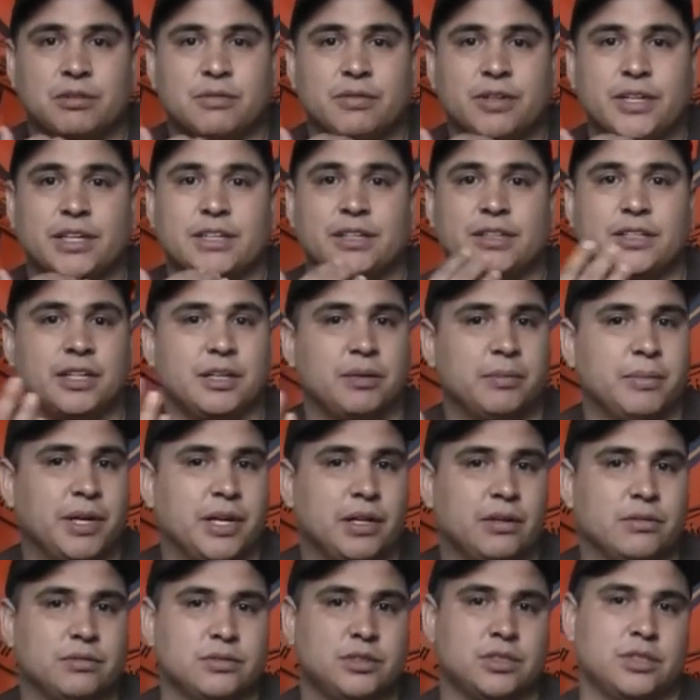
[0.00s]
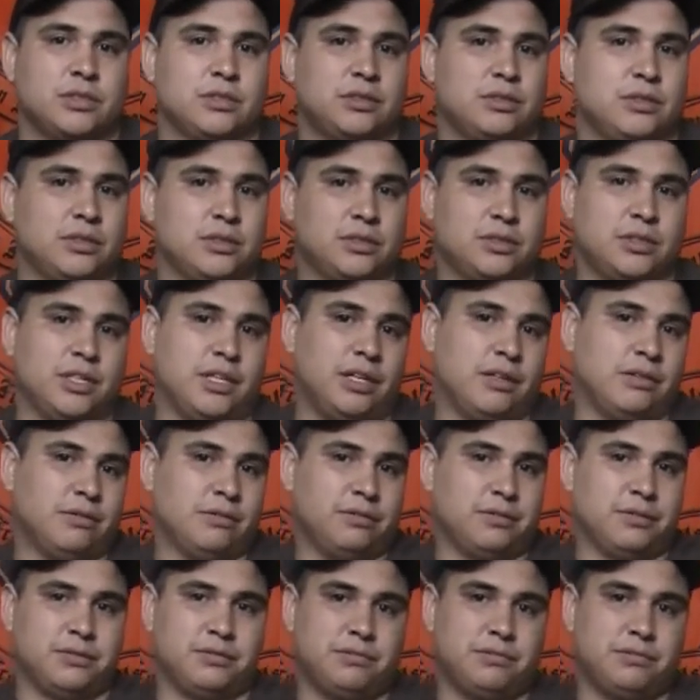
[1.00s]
if I can dig them out, just to give,